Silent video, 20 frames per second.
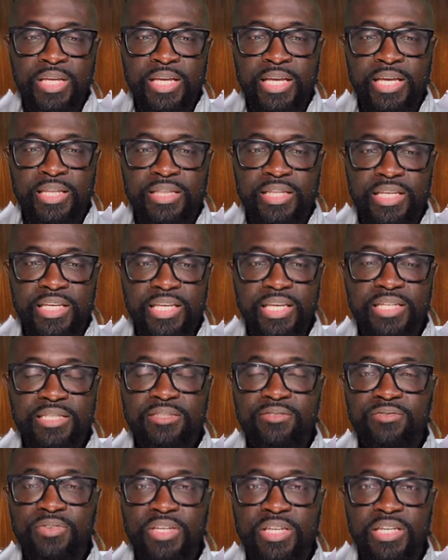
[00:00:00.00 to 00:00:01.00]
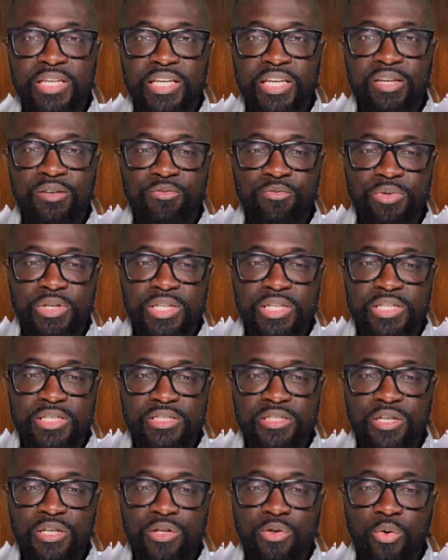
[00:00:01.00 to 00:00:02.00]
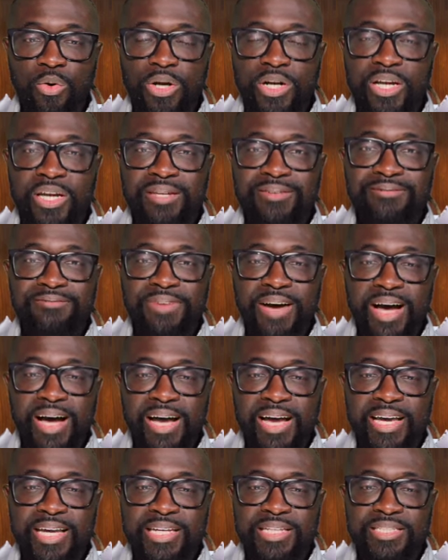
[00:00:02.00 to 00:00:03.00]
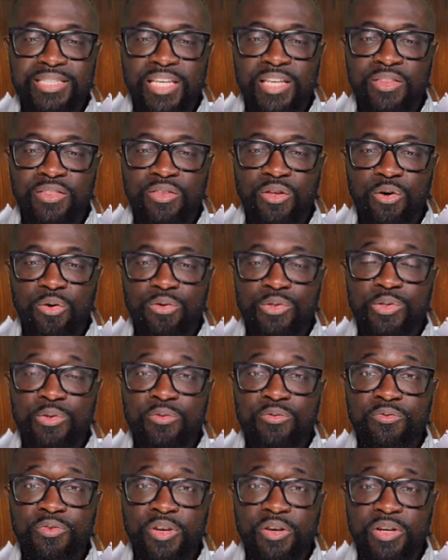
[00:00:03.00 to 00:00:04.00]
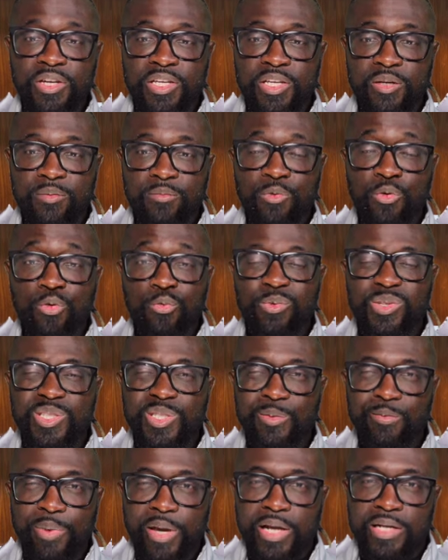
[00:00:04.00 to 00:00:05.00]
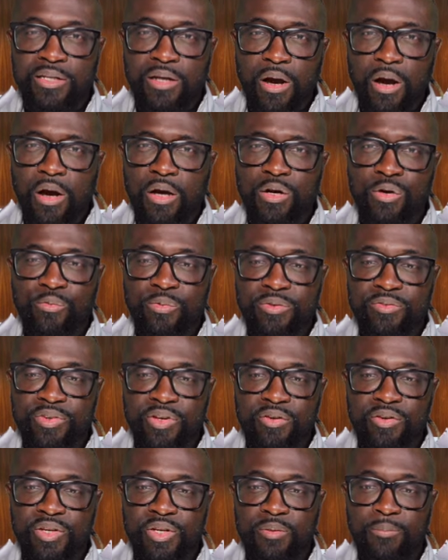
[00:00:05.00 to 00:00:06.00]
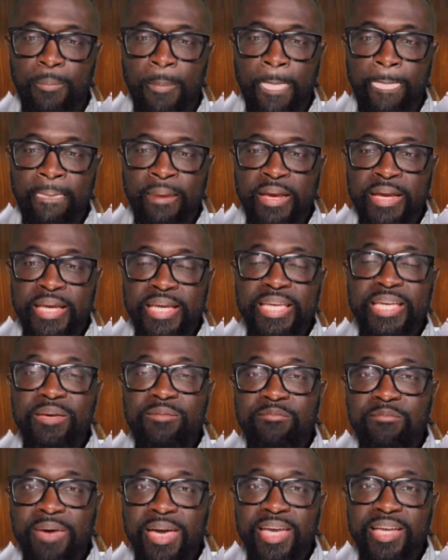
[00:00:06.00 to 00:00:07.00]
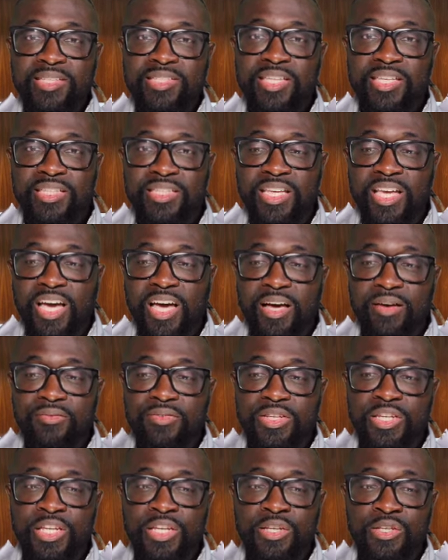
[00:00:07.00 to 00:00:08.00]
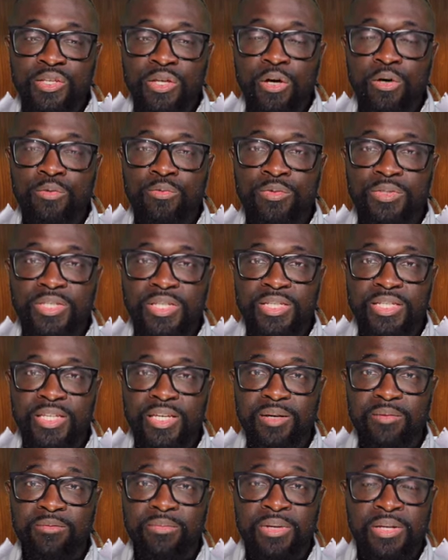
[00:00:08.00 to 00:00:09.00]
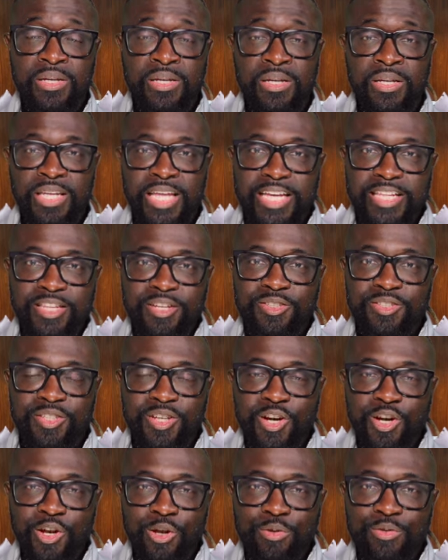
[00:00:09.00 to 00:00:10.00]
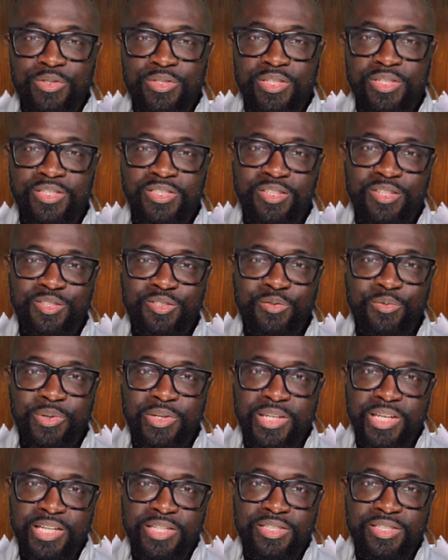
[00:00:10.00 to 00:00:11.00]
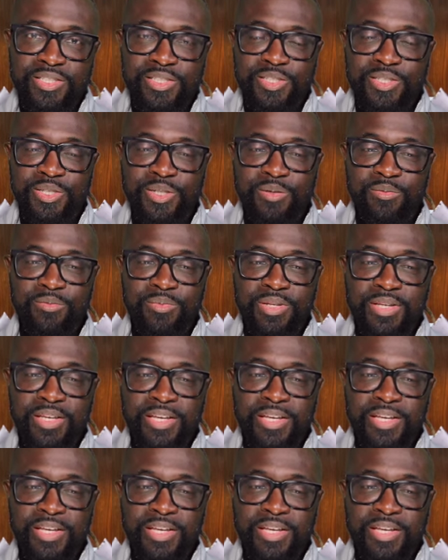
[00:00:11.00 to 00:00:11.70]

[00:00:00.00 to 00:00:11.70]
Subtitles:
in the ESV, it reads, the Lord confides in those who fear Him, who respect, honor, revere Him. He makes His covenant known to them. Like there's a closeness, there's a relationship.